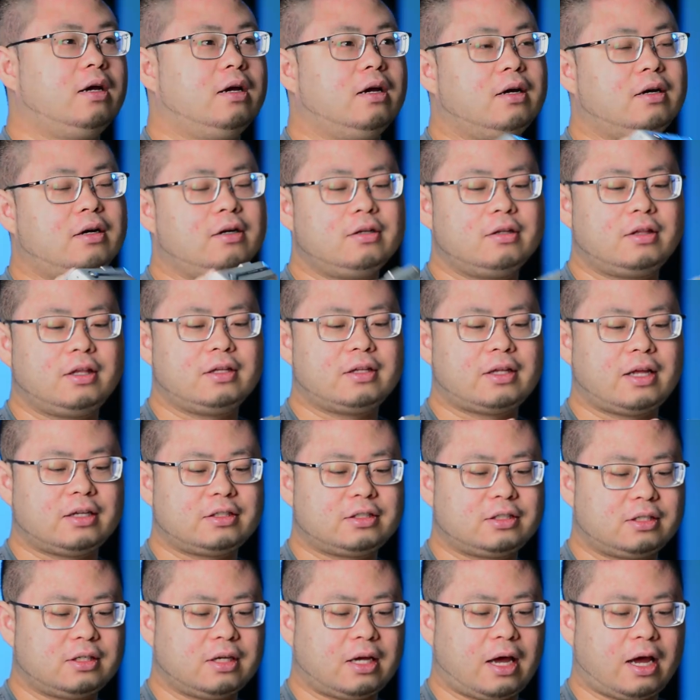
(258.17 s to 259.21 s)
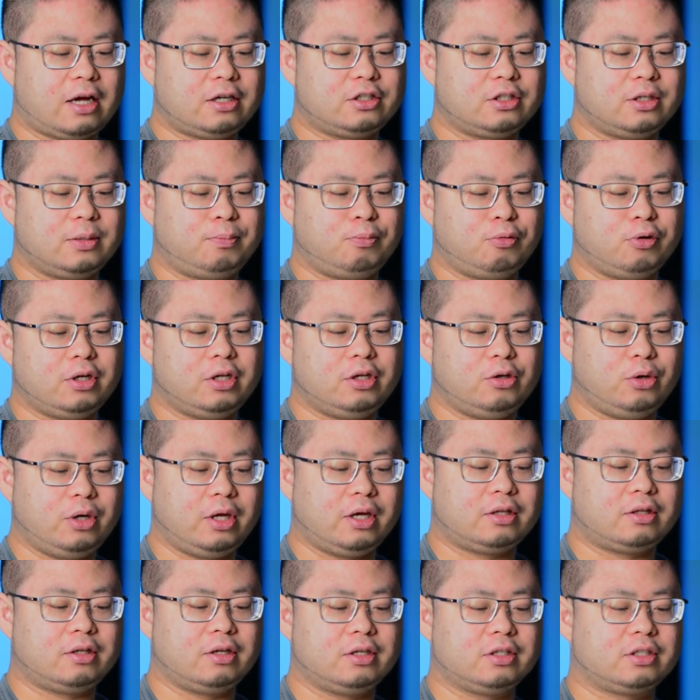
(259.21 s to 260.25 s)
Another thing that's actually pretty
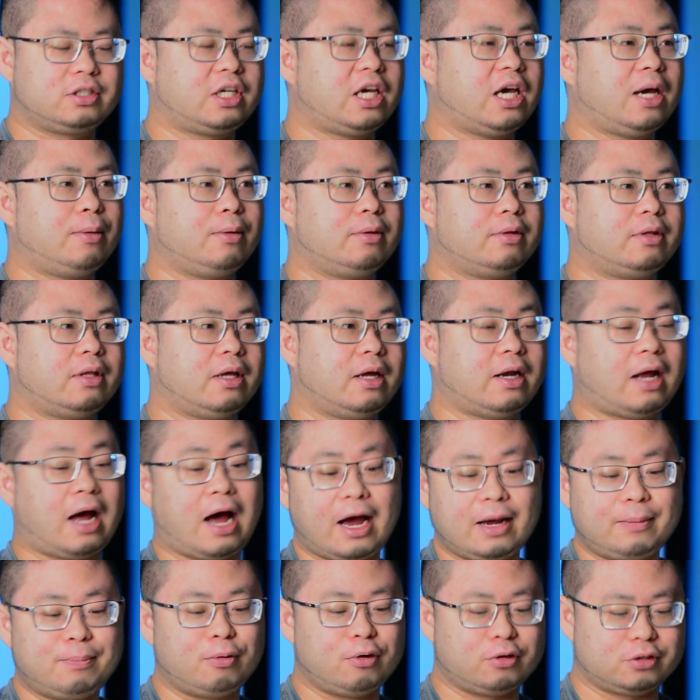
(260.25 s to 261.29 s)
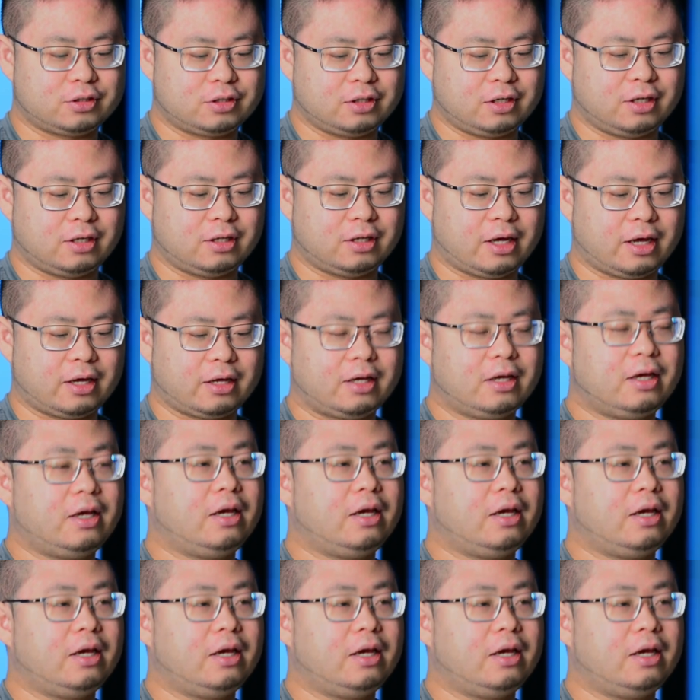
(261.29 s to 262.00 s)
unique to this camera that I personally like